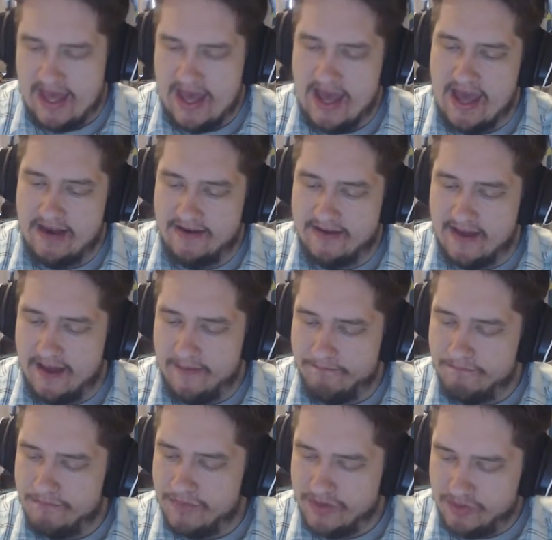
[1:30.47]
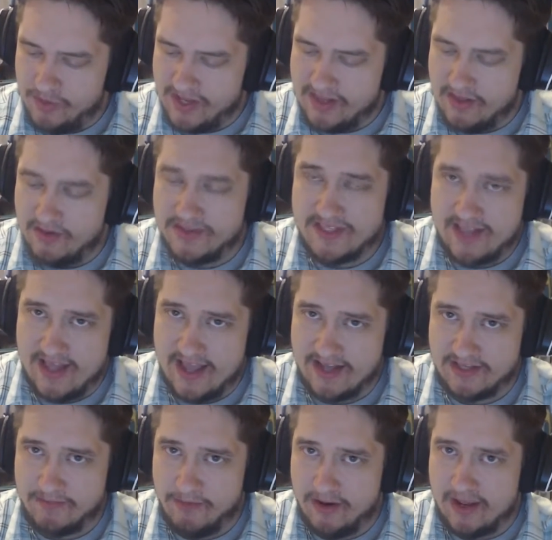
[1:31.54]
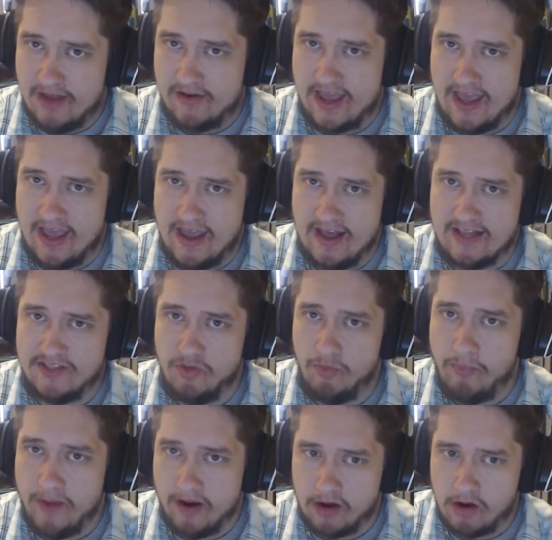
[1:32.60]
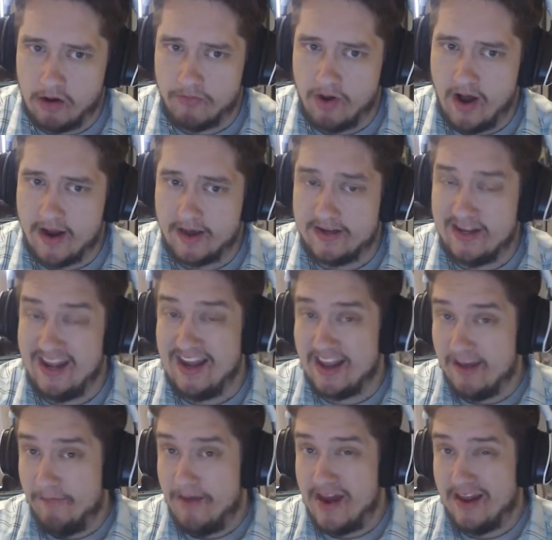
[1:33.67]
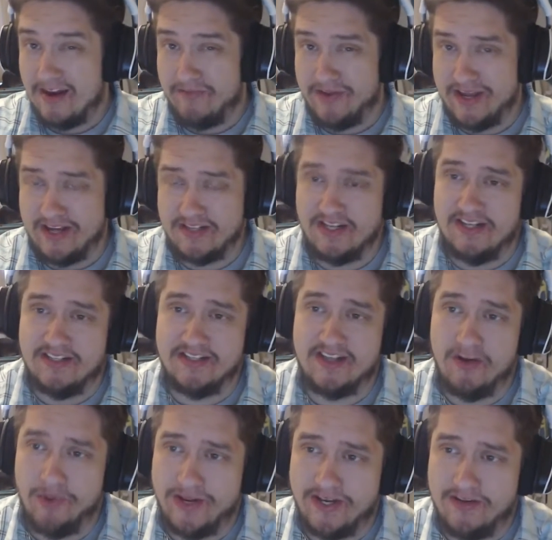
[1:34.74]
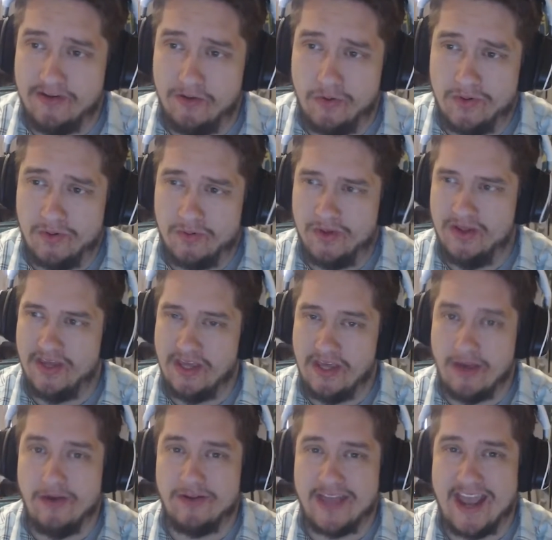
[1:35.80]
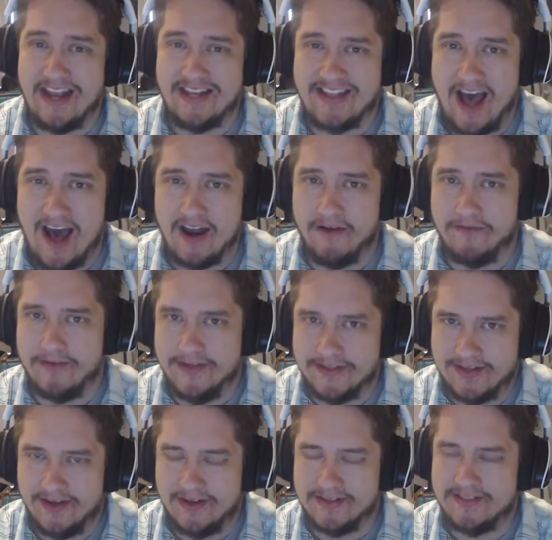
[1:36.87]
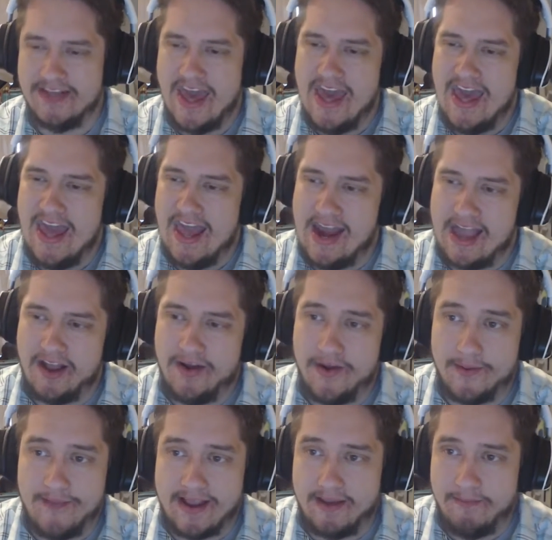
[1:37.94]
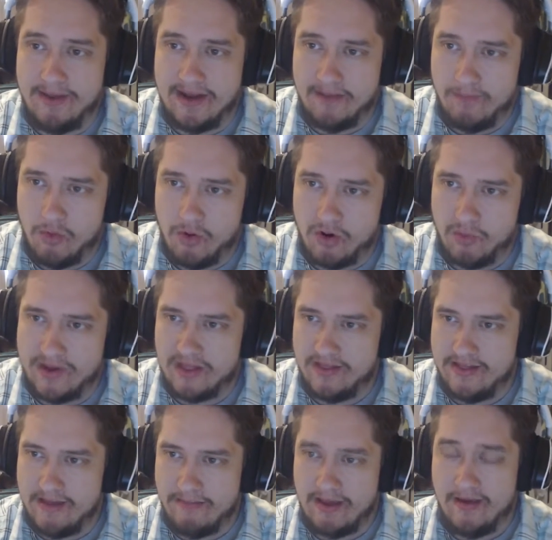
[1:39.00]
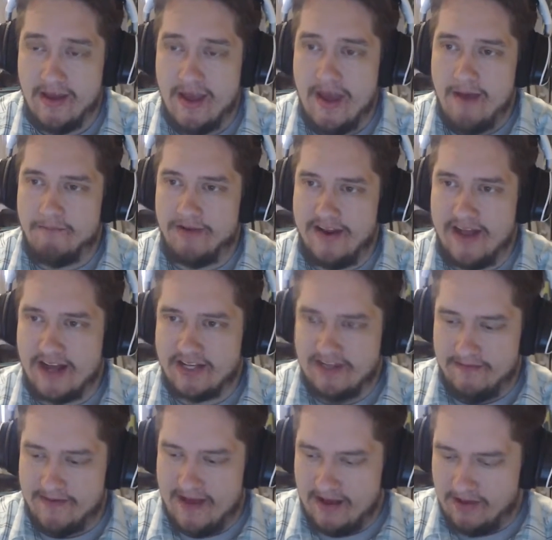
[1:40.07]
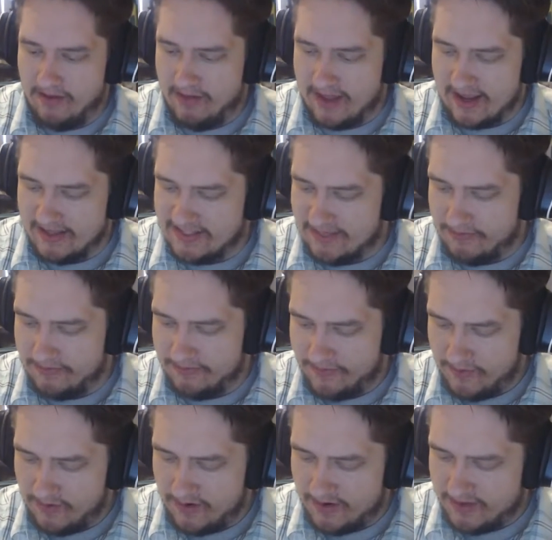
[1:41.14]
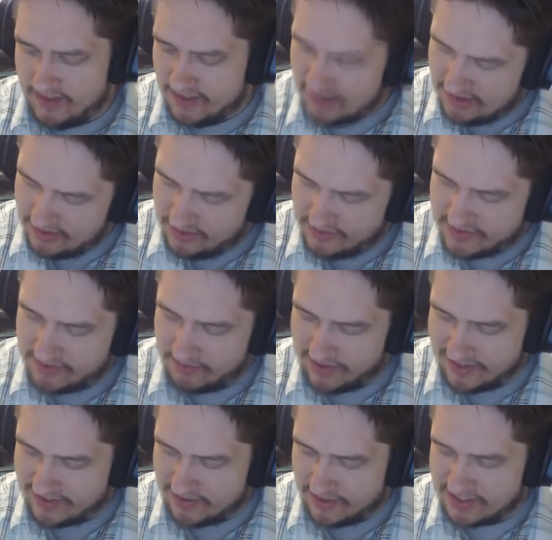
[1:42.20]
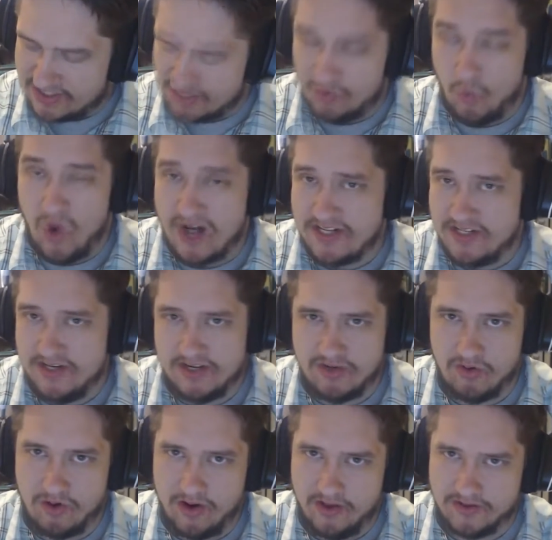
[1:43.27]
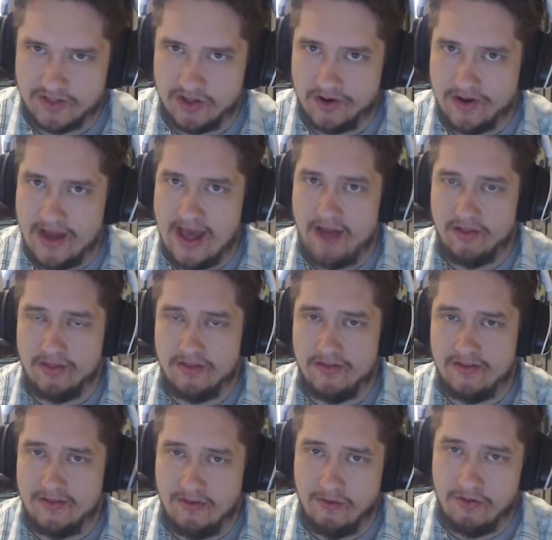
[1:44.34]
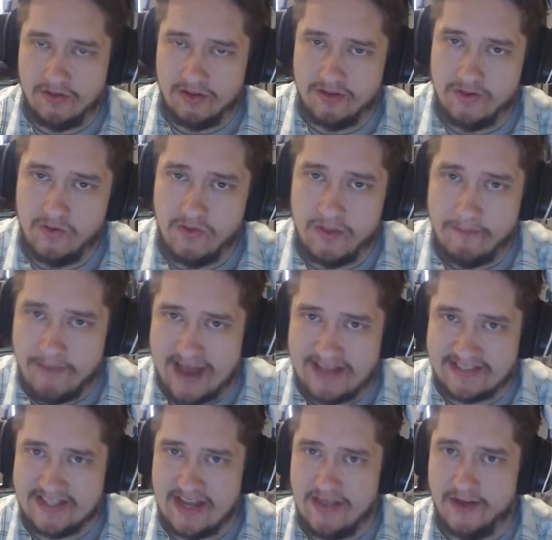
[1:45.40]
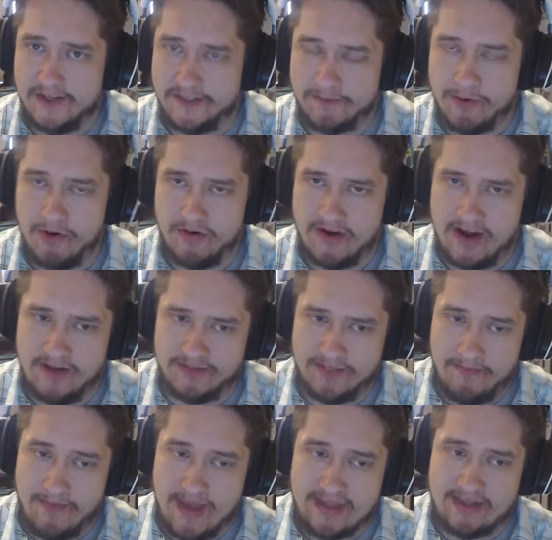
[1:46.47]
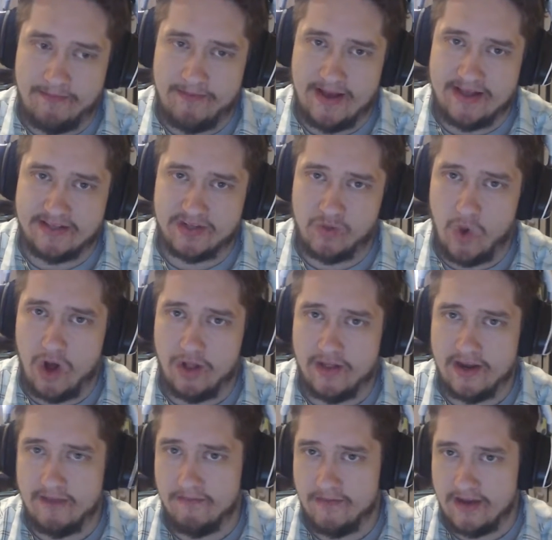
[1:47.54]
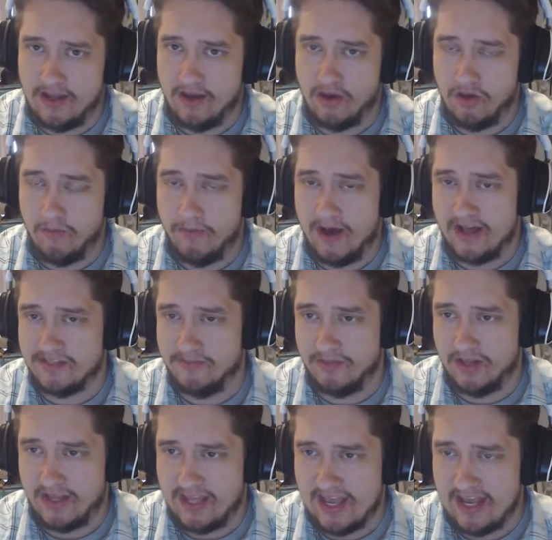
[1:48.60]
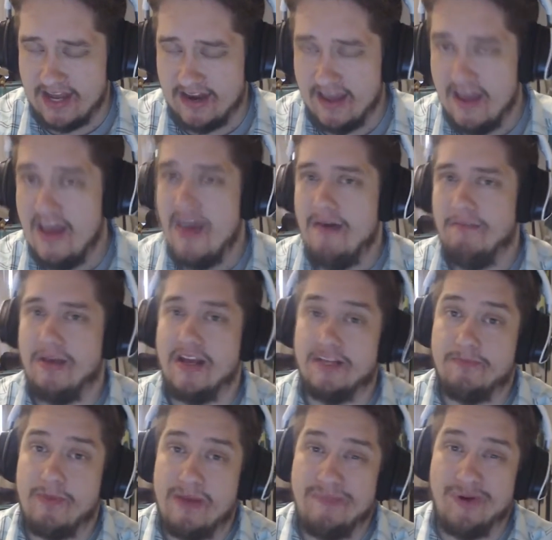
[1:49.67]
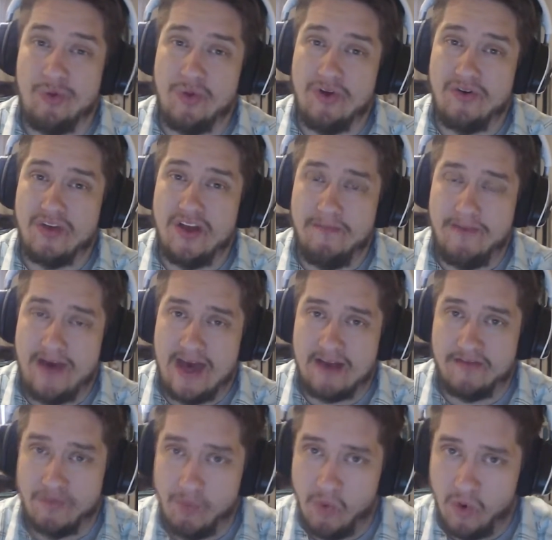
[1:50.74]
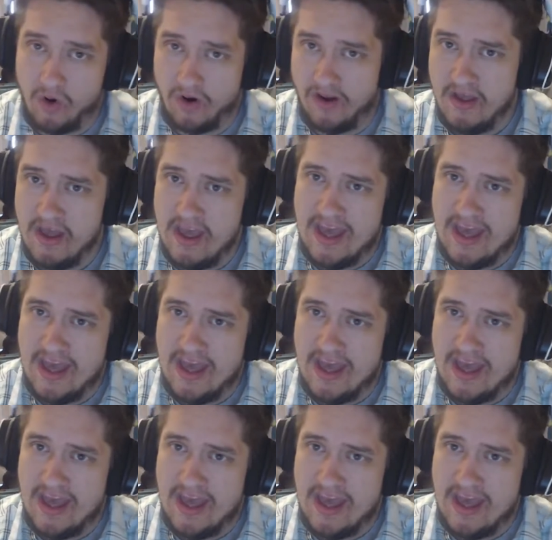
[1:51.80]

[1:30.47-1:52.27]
And doing those things, putting out a superior product in a competitive niche is going to yield a ton of results, and I couldn't recommend it more. Whether that be production value, like I said before, do some research, watch tutorials, learn how to do the best in those programs and make the best quality video you possibly can, because people will come back for more.